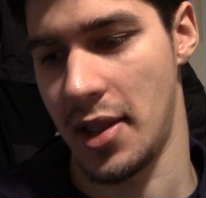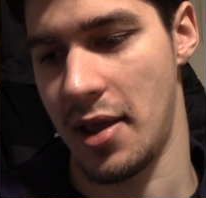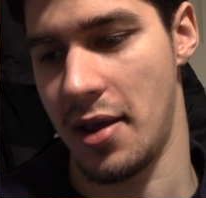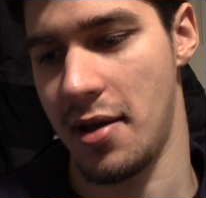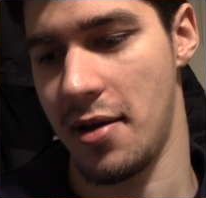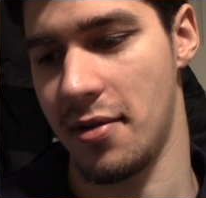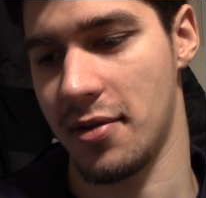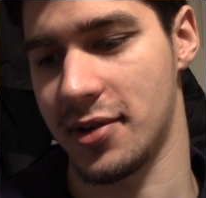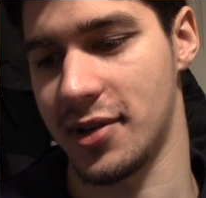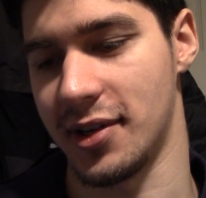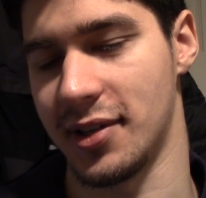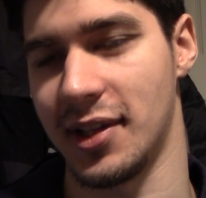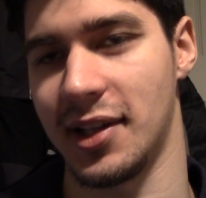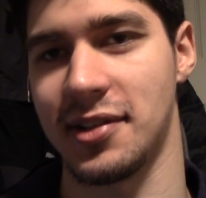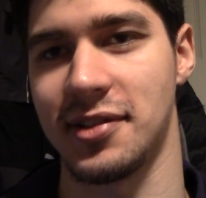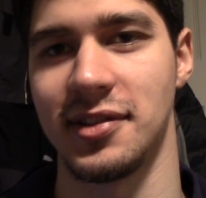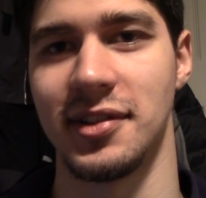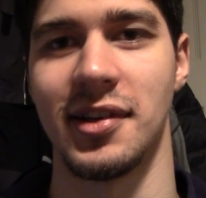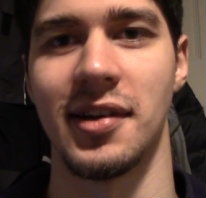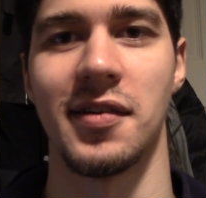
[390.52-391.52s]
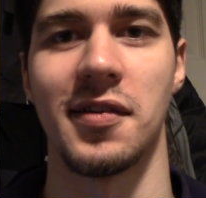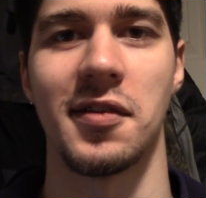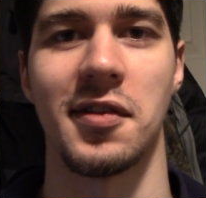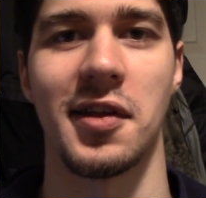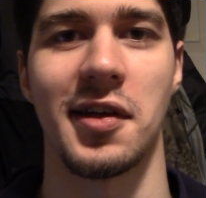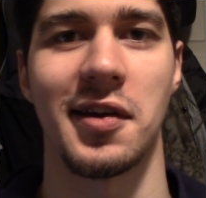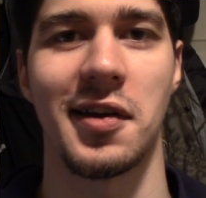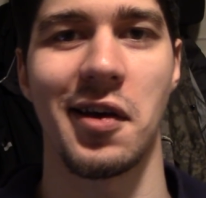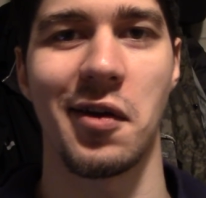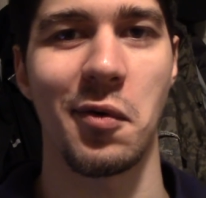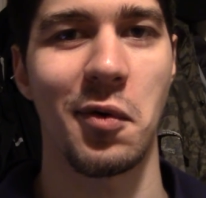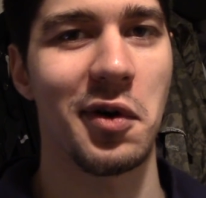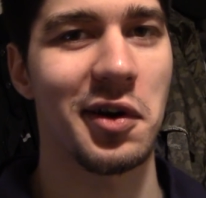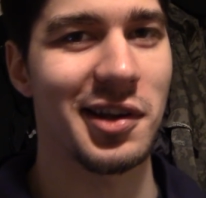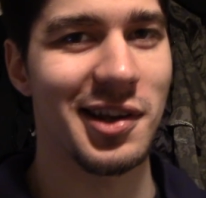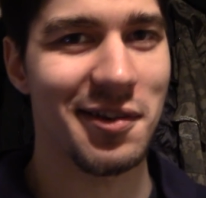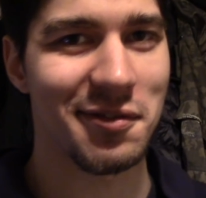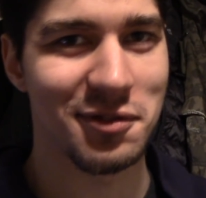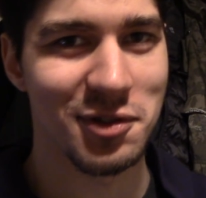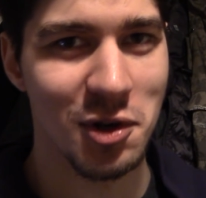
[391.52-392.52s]
Okay, that's the end of that. I don't
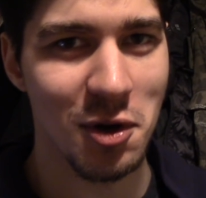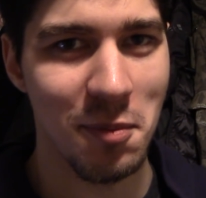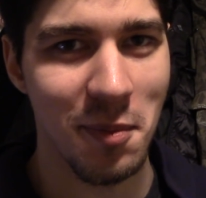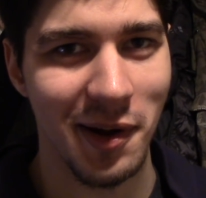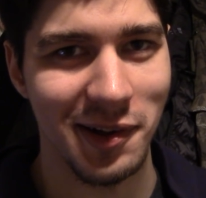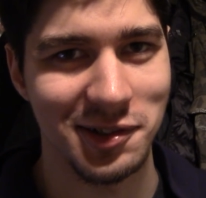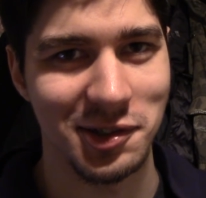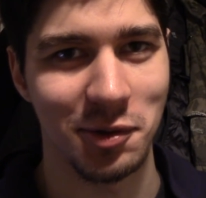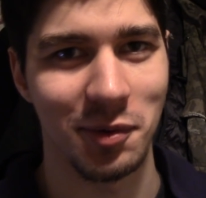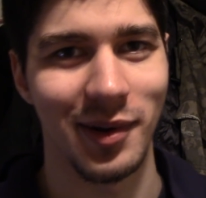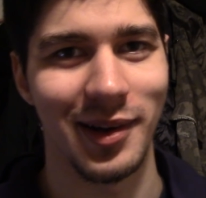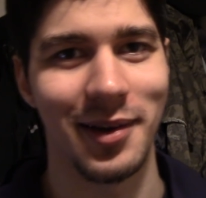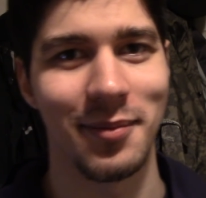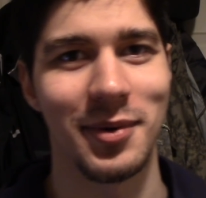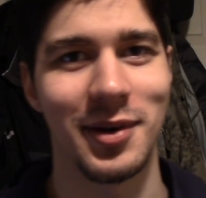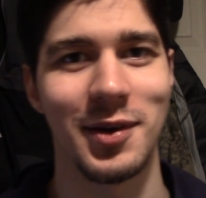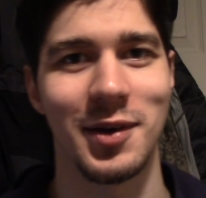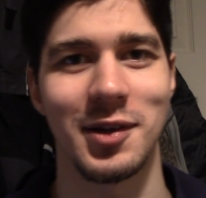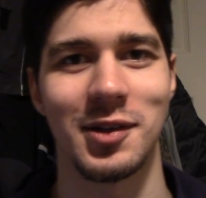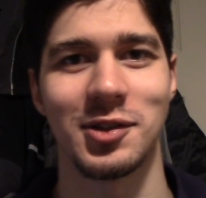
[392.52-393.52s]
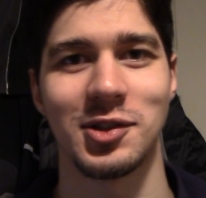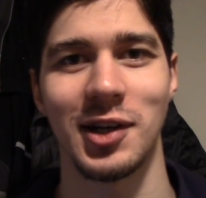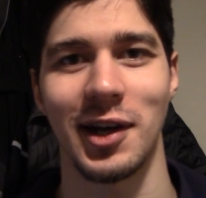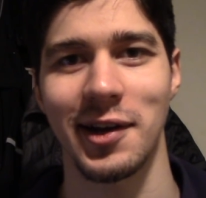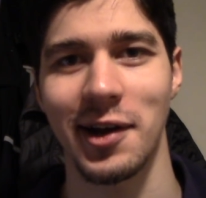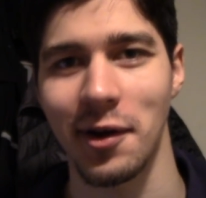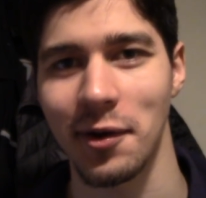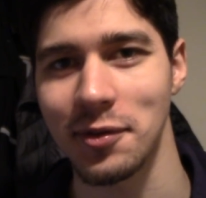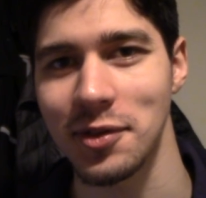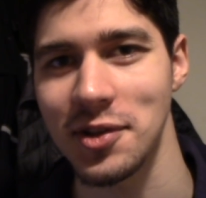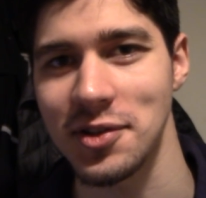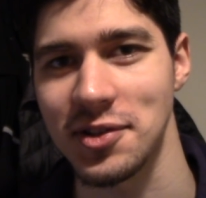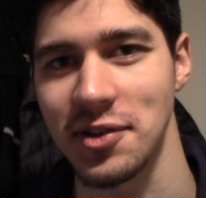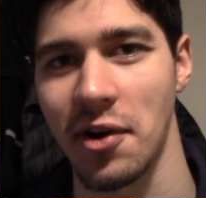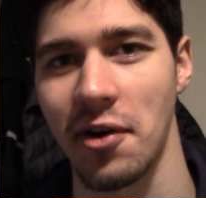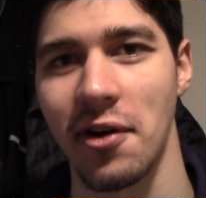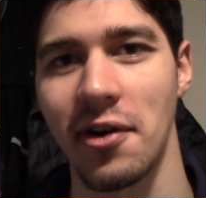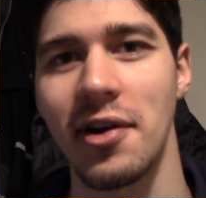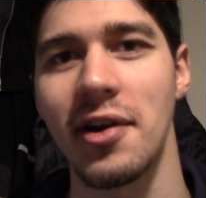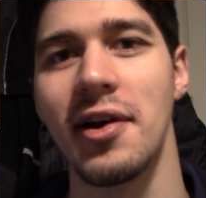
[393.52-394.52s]
want to give too much away, but you can check out the
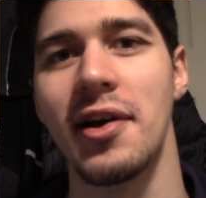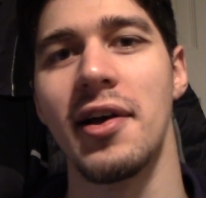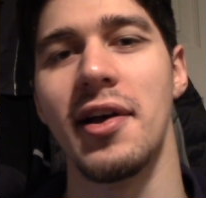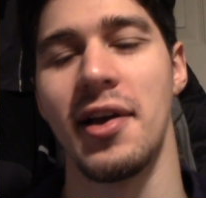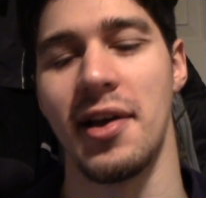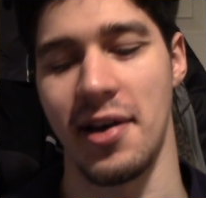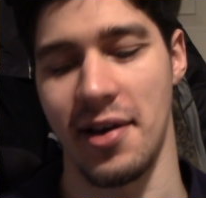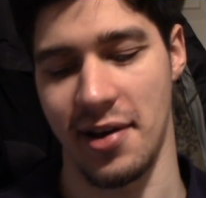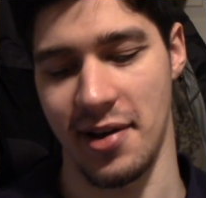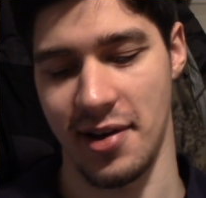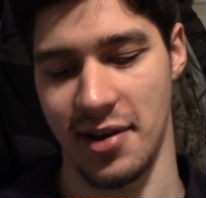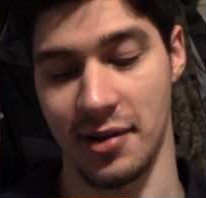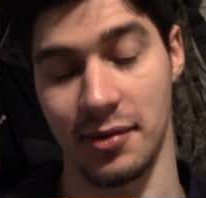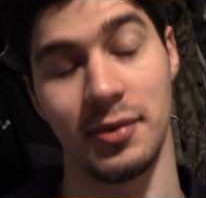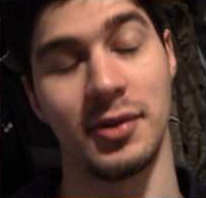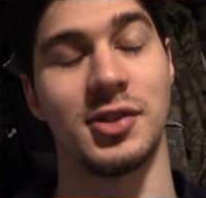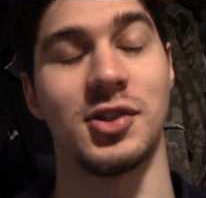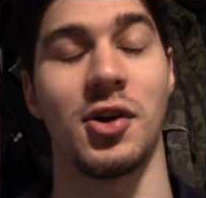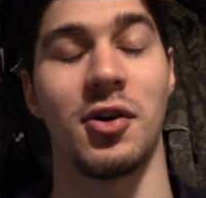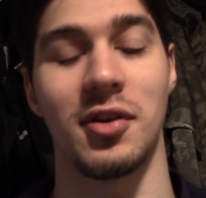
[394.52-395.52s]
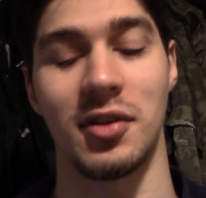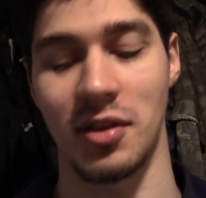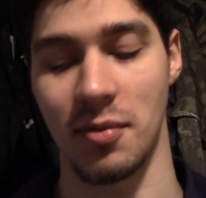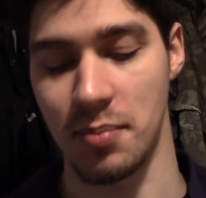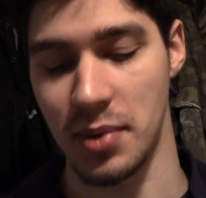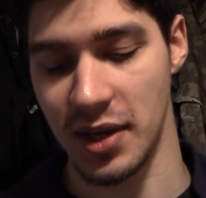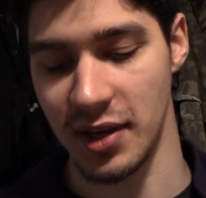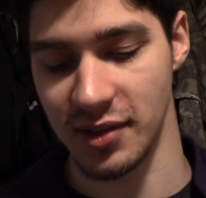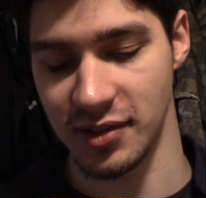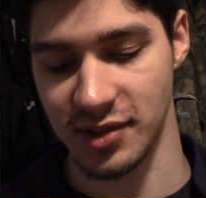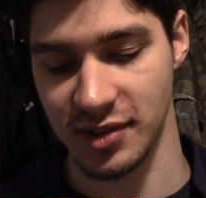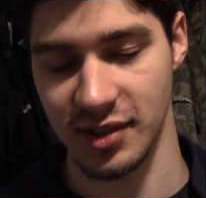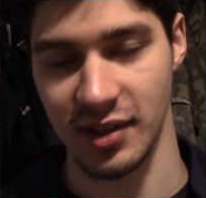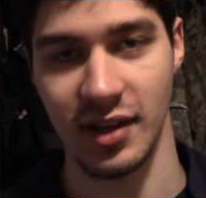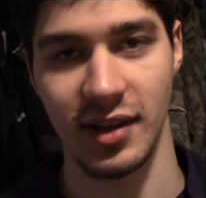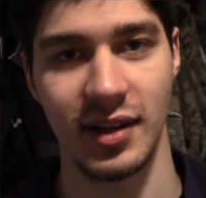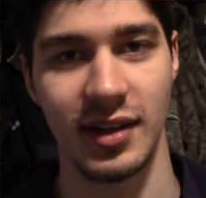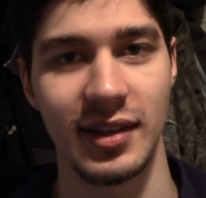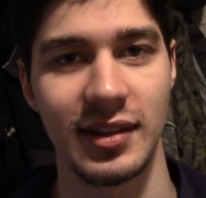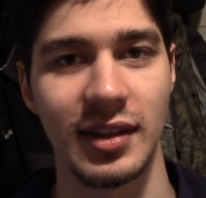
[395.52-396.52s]
song, the piece
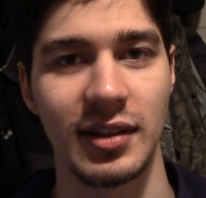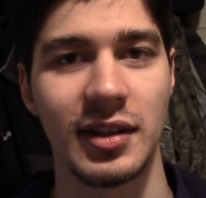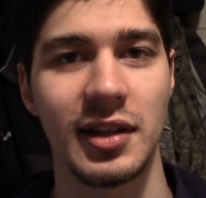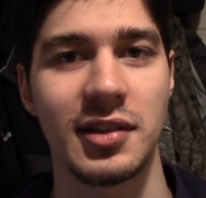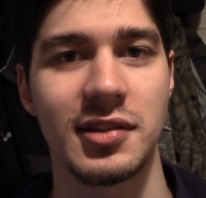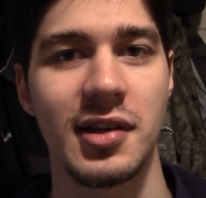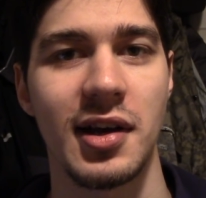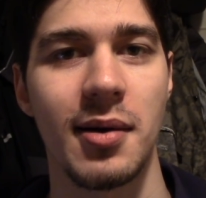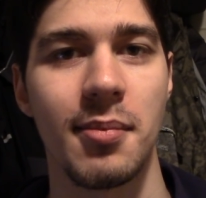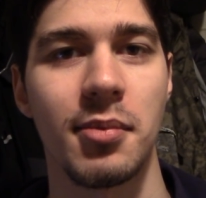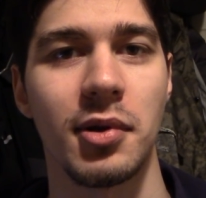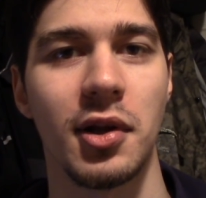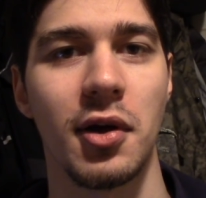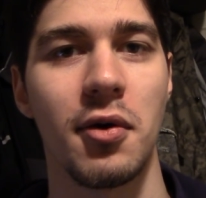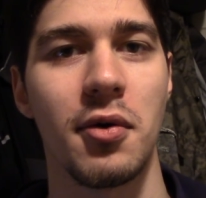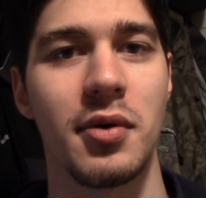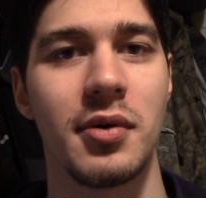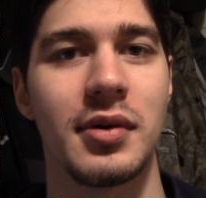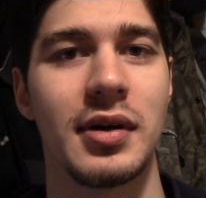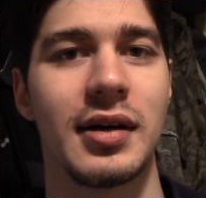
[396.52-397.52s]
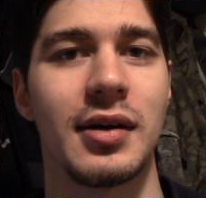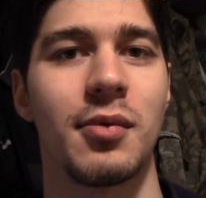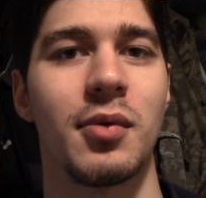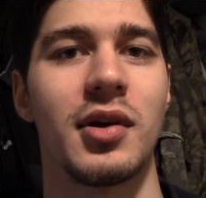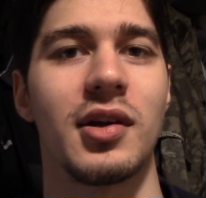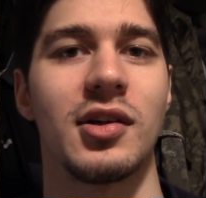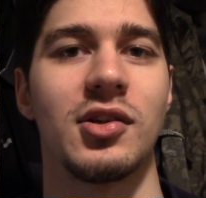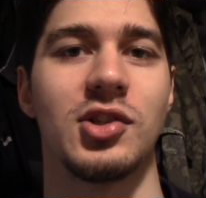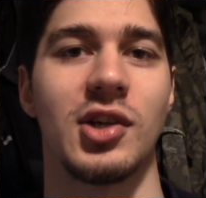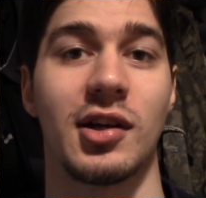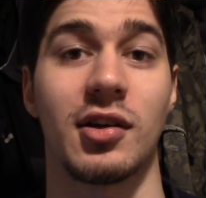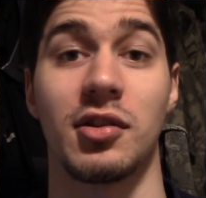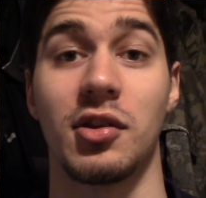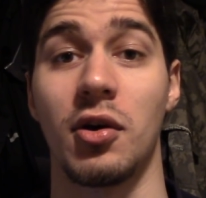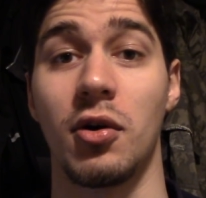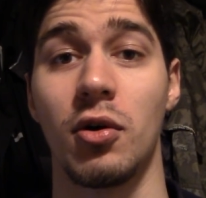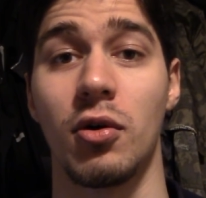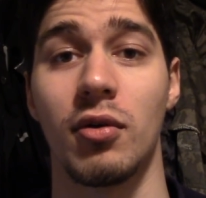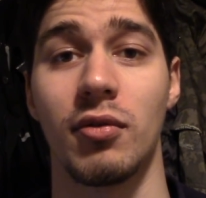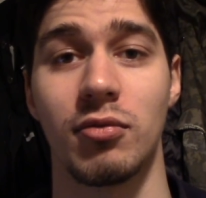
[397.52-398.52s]
in the link down below, where you can check out
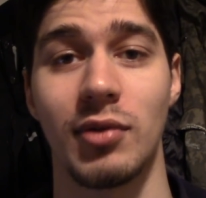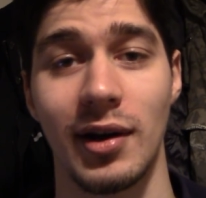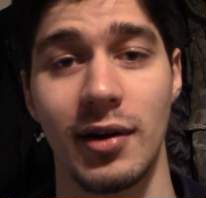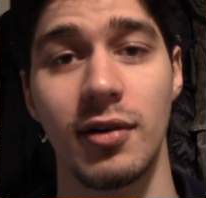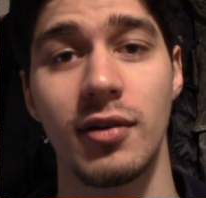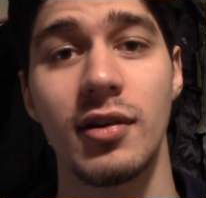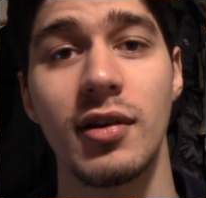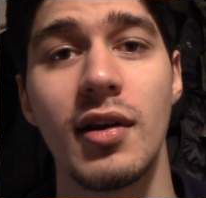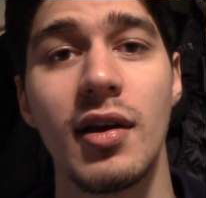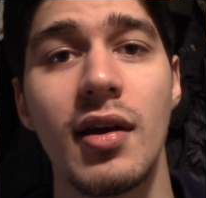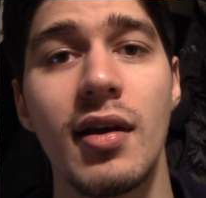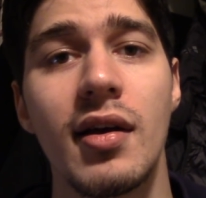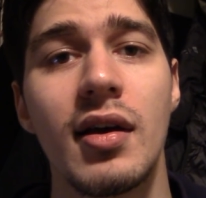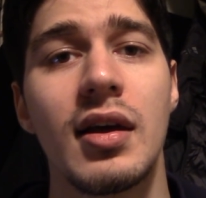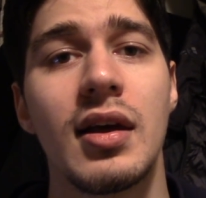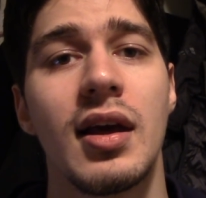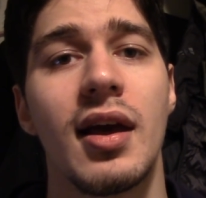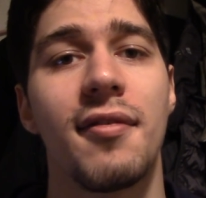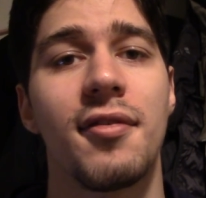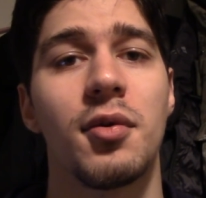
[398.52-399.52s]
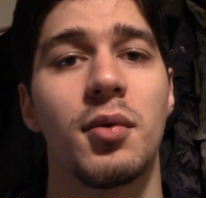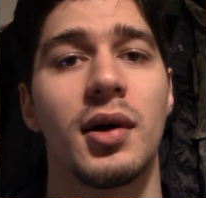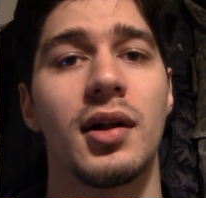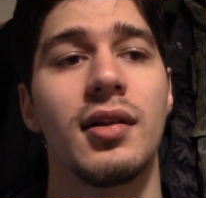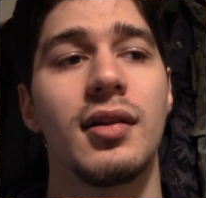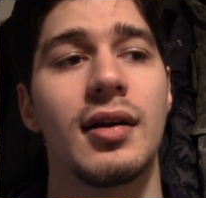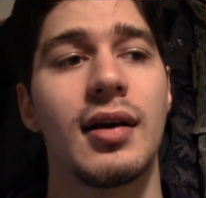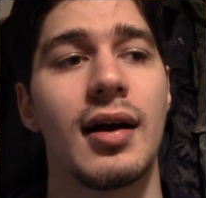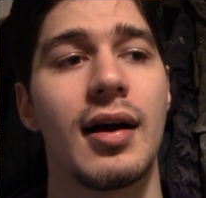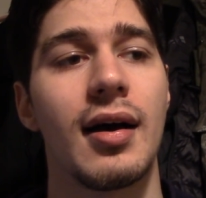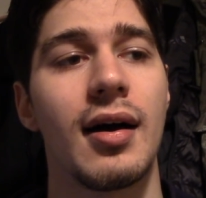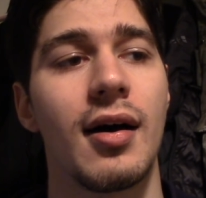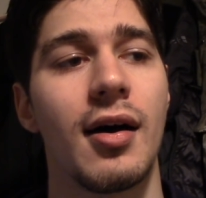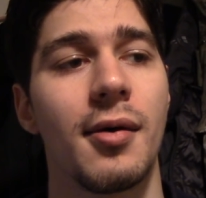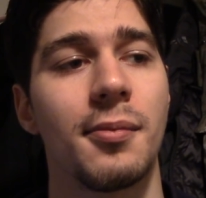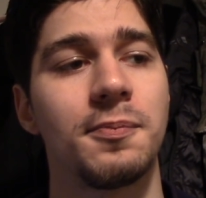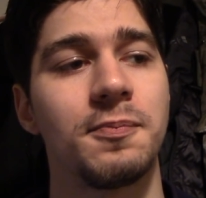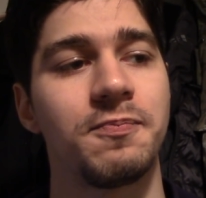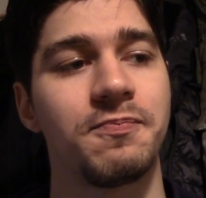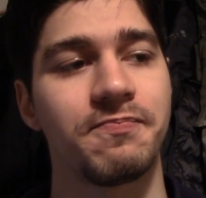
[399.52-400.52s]
the whole record, if you will.
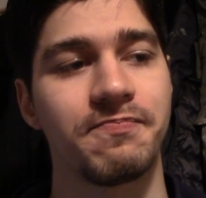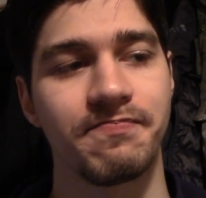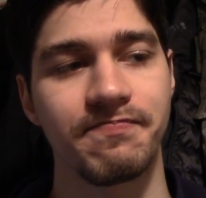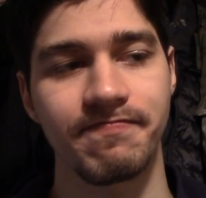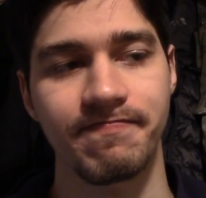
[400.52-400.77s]
You